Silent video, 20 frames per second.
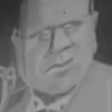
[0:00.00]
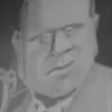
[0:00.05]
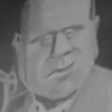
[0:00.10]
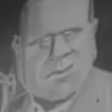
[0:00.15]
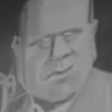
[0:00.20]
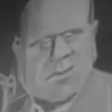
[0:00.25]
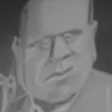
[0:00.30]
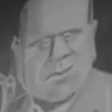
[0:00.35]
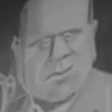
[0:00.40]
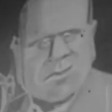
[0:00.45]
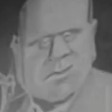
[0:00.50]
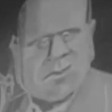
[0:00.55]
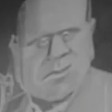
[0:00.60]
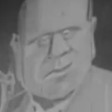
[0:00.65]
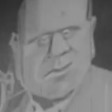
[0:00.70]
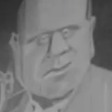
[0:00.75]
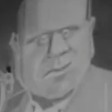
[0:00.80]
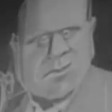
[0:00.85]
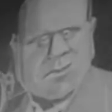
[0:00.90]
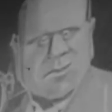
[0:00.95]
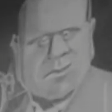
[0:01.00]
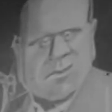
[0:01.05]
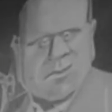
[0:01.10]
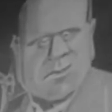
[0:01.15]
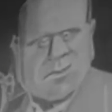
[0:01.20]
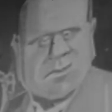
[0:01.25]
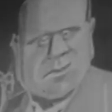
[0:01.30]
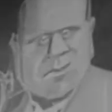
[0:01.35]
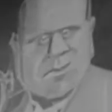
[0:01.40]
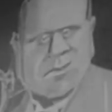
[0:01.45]

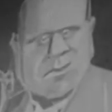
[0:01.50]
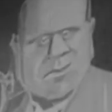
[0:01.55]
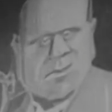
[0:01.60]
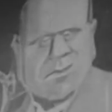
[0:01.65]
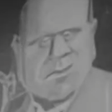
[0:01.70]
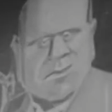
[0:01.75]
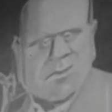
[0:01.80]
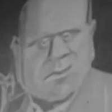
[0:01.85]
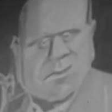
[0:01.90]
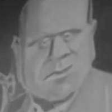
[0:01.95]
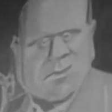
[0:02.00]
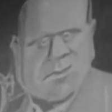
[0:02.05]
Nobody speaks.